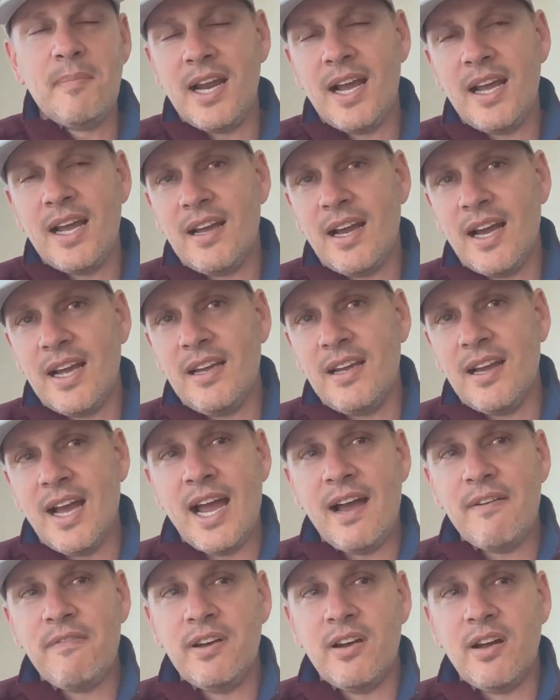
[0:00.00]

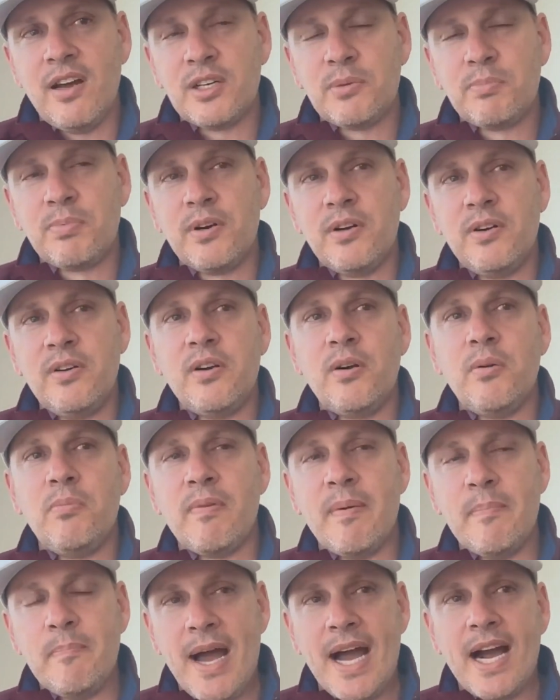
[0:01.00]
I have an
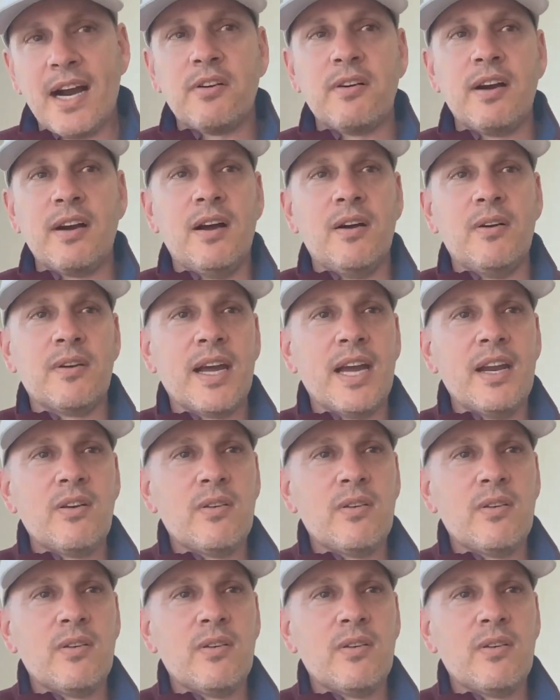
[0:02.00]
entrepreneurial background.